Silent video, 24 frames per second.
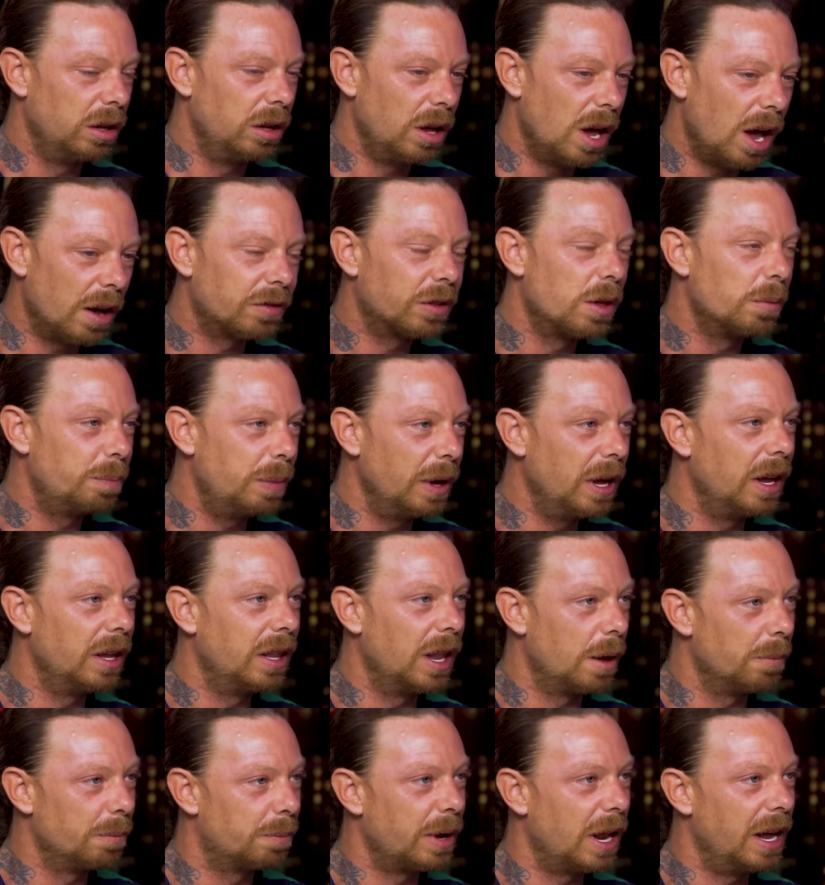you have to be
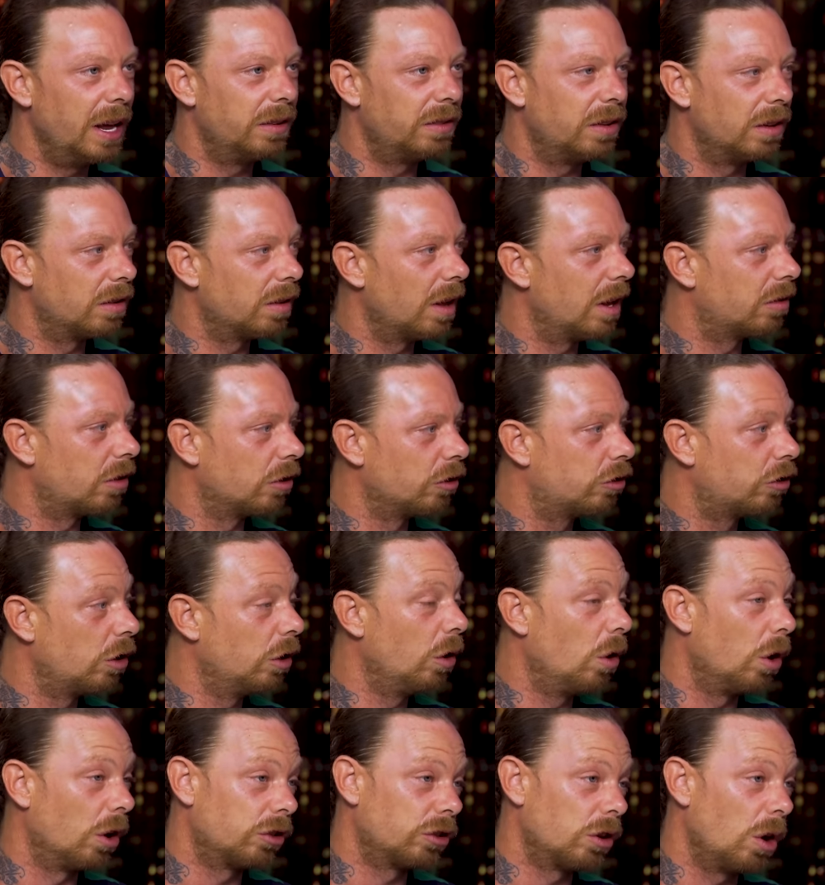in them places there to show. you got to